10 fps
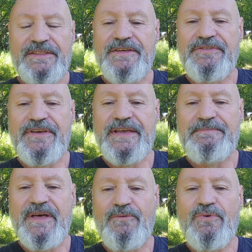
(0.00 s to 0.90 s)
the
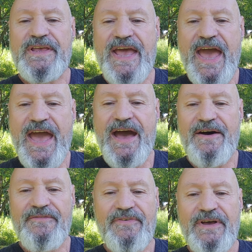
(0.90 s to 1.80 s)
theme that we
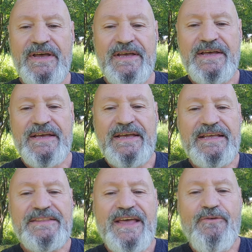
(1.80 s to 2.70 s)
have
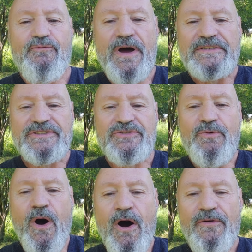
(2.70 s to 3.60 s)
that runs
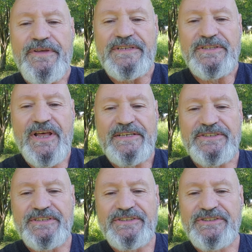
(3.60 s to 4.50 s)
through all these
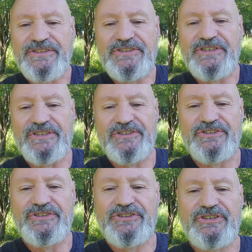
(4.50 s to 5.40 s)
lessons
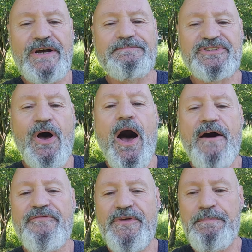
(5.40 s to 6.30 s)
just jumps
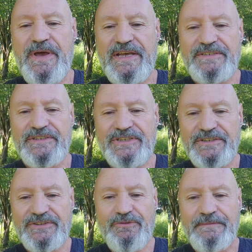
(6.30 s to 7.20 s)
off the pages
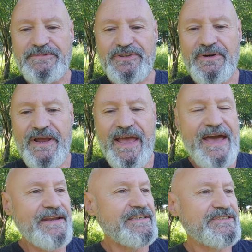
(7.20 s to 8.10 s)
at Scripture
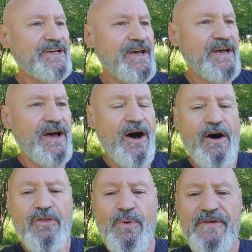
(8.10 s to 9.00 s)
at us,
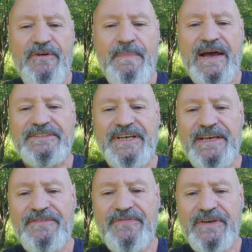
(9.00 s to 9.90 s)
all the way from
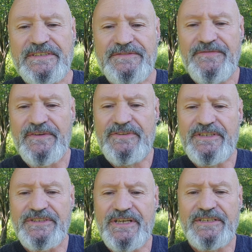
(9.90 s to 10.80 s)
Isaiah
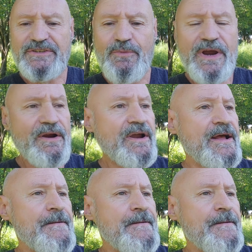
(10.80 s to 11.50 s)
56, where